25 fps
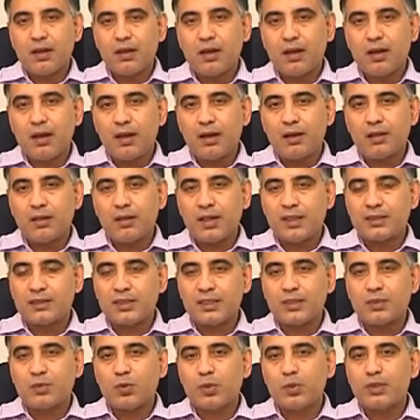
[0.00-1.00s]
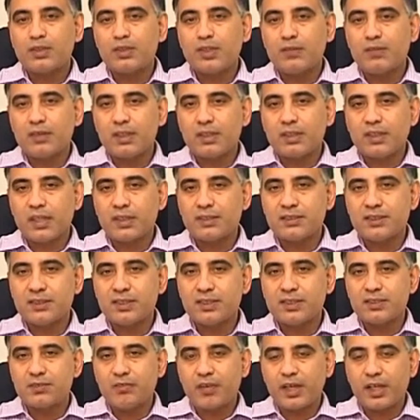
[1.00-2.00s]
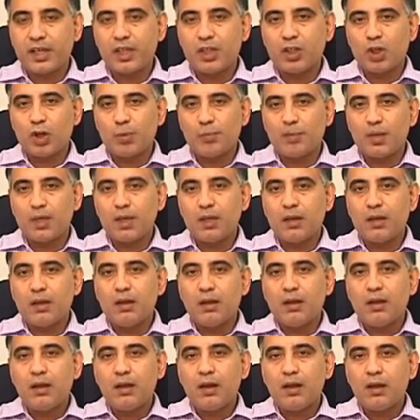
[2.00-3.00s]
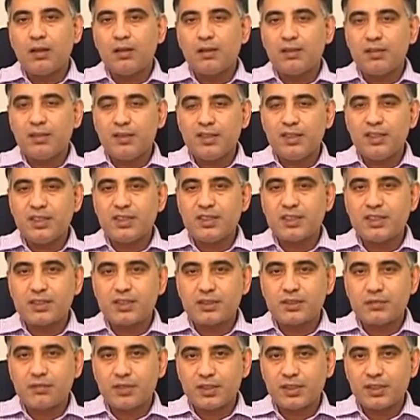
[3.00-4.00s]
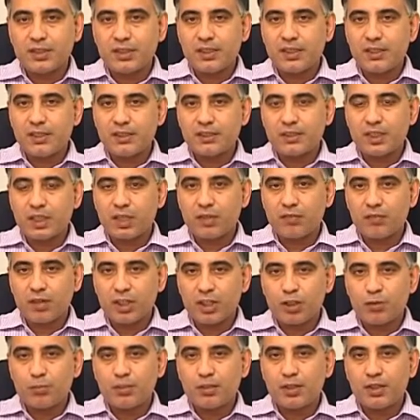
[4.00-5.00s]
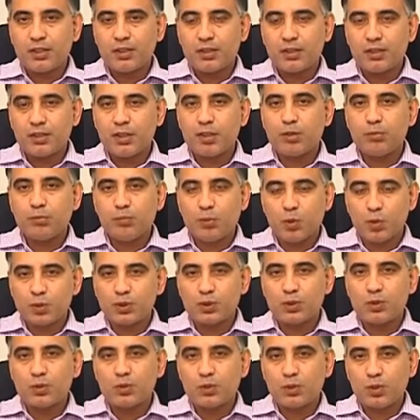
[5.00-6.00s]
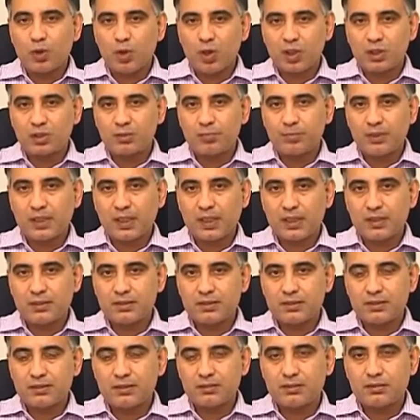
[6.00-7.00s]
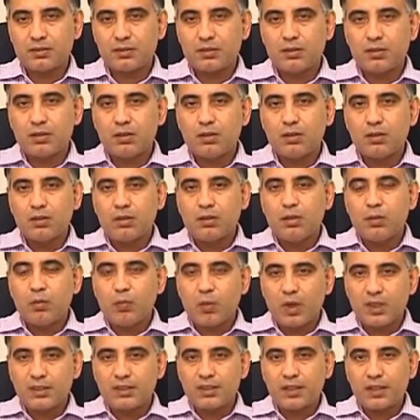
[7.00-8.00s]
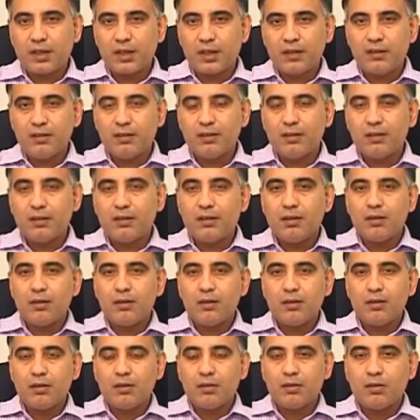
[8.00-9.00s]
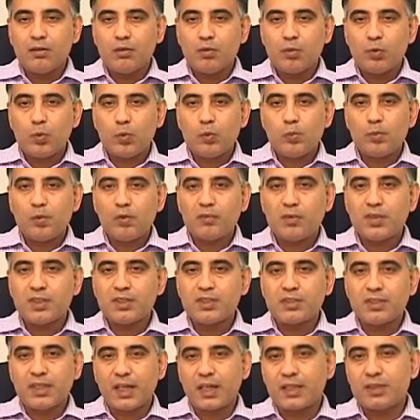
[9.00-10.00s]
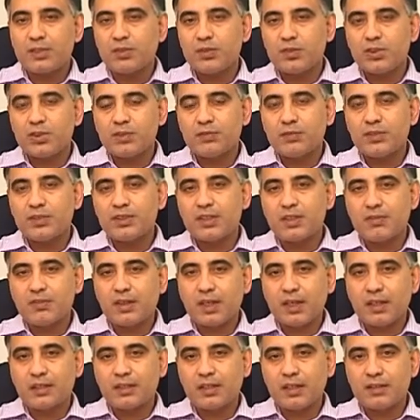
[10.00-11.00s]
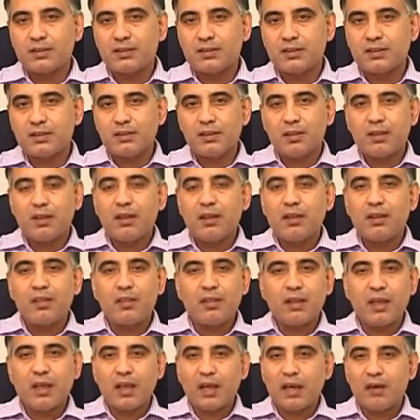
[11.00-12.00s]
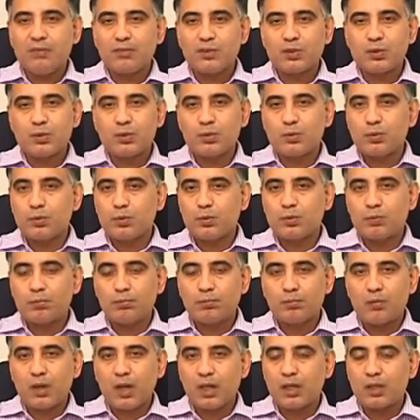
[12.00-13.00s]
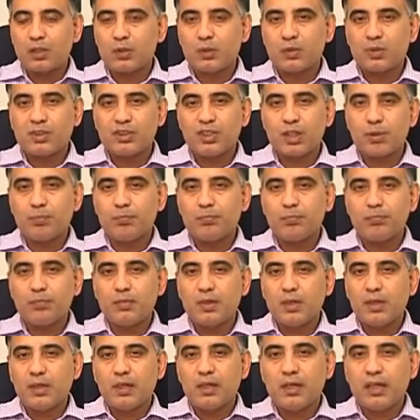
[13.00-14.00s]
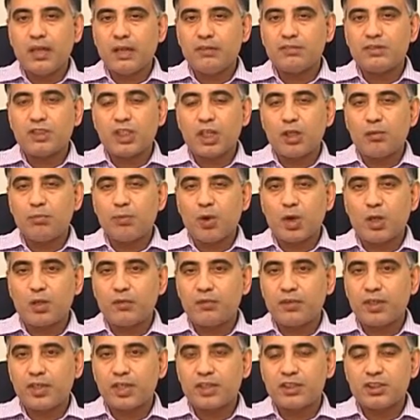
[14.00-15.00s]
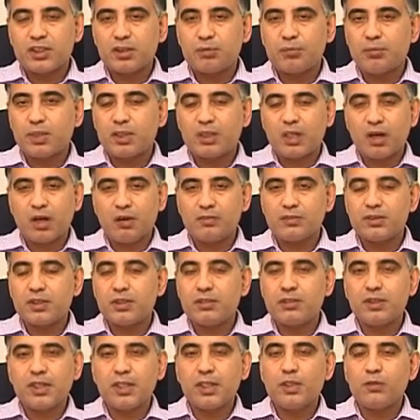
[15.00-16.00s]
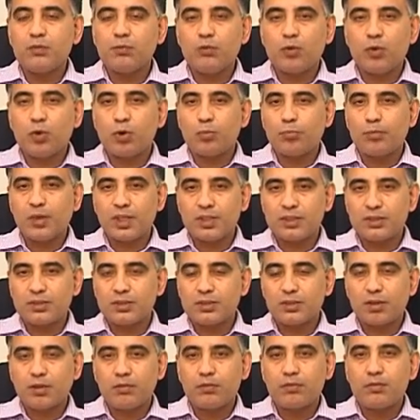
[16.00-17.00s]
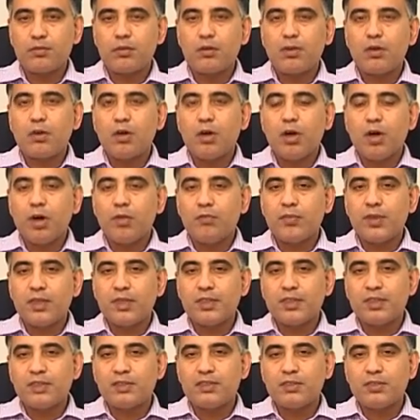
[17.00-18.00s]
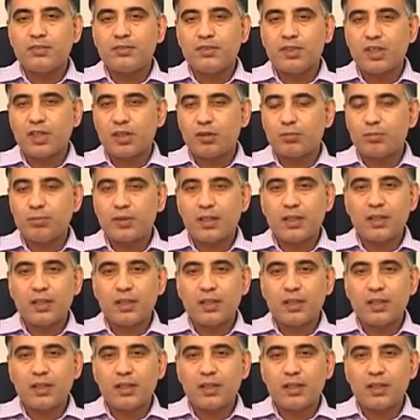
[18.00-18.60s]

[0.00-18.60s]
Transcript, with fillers: And as I told you, cervical cancer is very common and these facilities are available in, in most good hospitals. Once again, eh, whomever is diagnosed with cervical cancer, they have to mm, undergo some lifestyle modification, but after 3 to 4 months of, of intensive therapy,